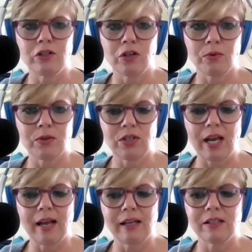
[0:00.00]
do is
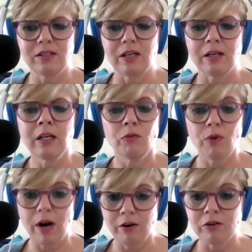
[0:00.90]
say, hey, listen,
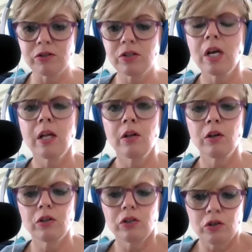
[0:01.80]
writers,
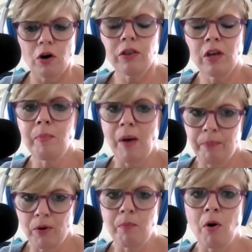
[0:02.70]
start thinking about
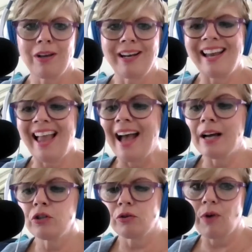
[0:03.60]
book marketing
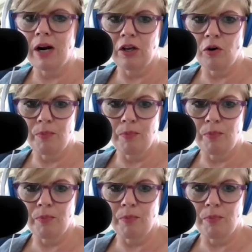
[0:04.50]
as you're writing your